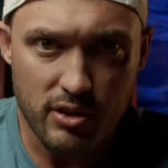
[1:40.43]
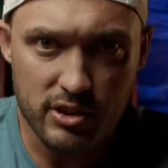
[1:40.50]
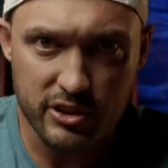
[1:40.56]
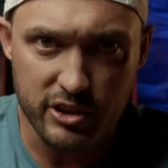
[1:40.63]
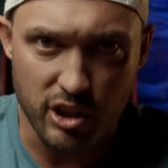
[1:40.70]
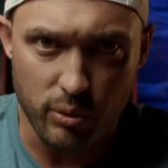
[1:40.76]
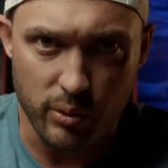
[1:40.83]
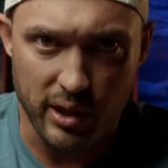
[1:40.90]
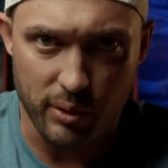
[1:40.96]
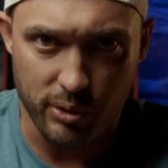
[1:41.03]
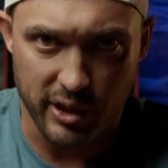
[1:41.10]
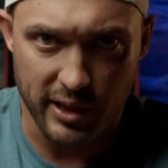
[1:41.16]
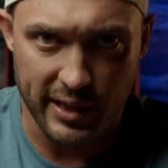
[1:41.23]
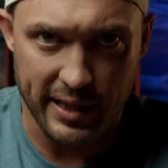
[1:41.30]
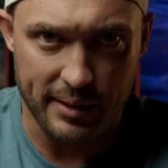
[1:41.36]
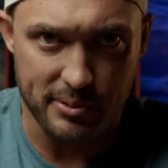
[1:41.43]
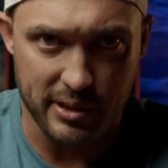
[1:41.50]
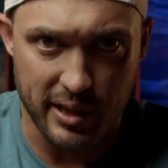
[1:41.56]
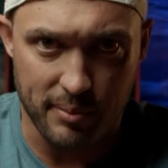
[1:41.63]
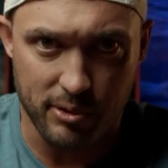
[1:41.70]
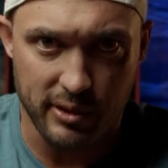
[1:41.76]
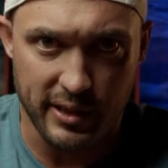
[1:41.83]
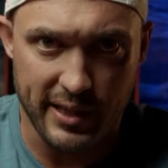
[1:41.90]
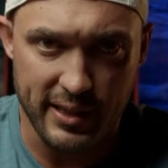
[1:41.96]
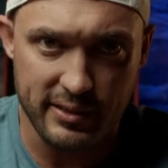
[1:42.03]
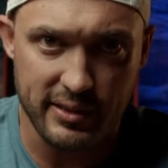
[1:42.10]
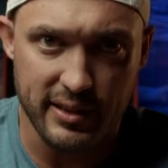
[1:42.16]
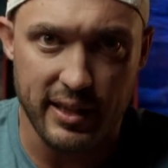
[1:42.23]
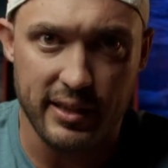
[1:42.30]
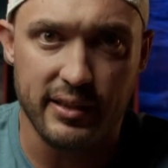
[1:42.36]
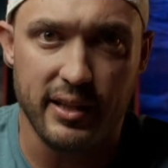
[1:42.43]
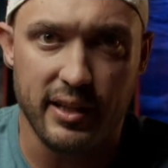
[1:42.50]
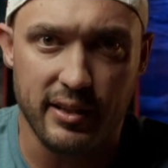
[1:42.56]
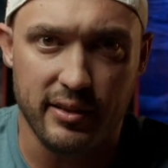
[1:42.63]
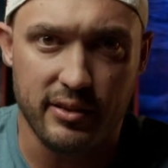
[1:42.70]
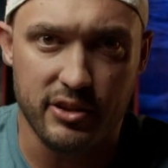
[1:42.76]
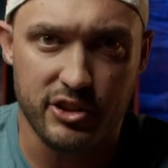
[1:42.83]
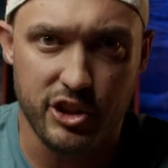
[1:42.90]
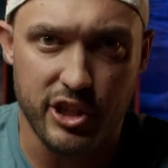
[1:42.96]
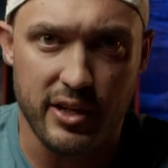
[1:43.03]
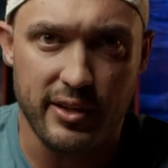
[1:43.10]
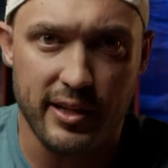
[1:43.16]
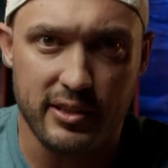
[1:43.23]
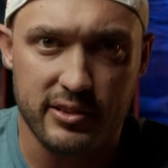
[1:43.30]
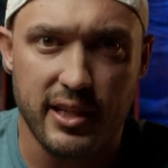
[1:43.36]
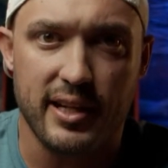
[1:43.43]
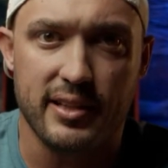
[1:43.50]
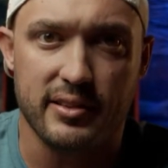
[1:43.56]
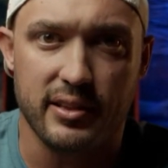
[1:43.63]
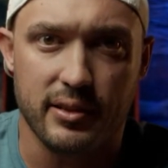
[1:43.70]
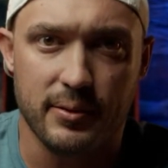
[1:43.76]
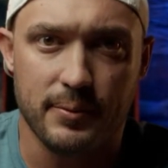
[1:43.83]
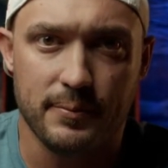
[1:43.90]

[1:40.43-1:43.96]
So we're gonna head up to Emerald Lakes and shout it out to Isaac.